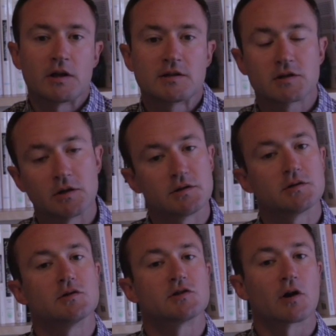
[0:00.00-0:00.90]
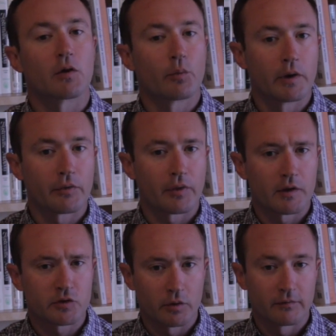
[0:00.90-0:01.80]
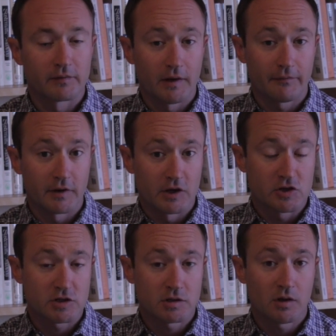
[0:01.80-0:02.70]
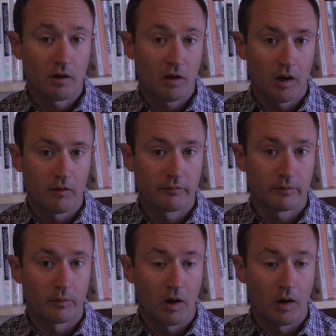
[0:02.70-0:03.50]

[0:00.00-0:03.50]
it's good to start with a sort of definition of